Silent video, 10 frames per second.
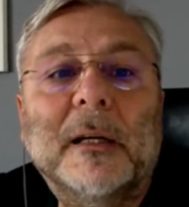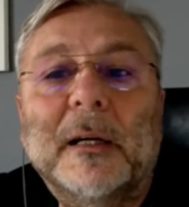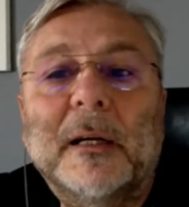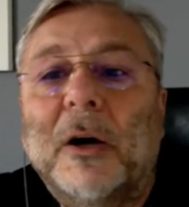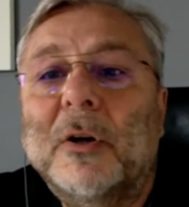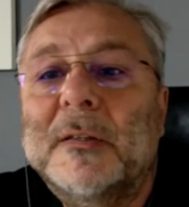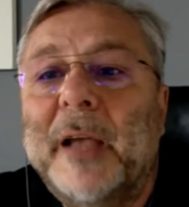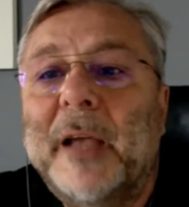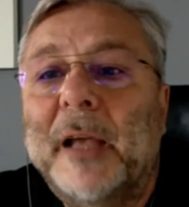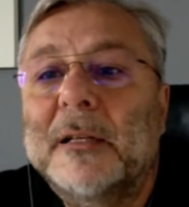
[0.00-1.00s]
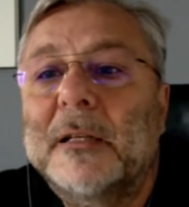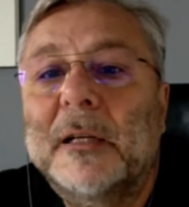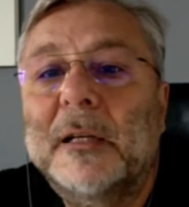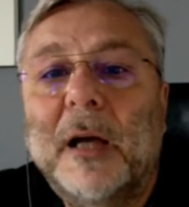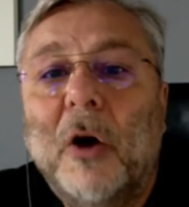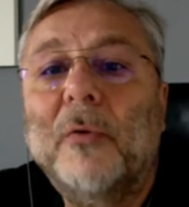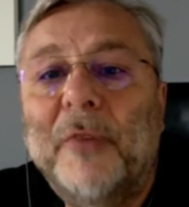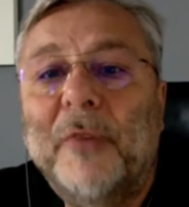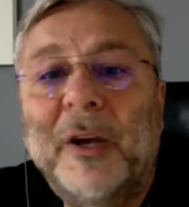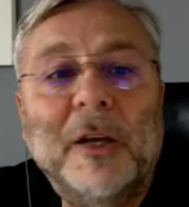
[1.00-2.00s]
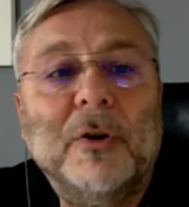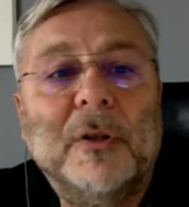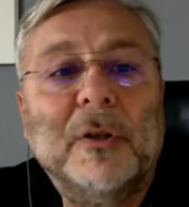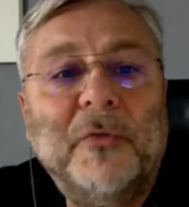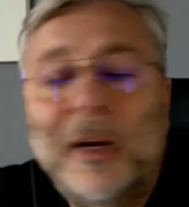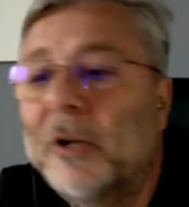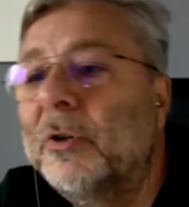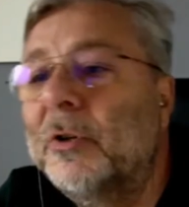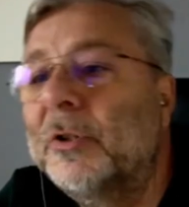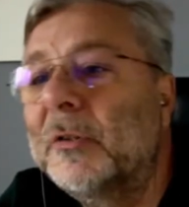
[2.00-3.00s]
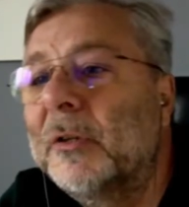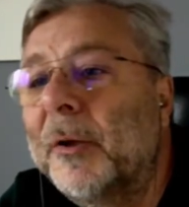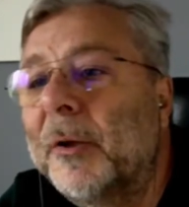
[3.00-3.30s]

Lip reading: oh, very good, very good.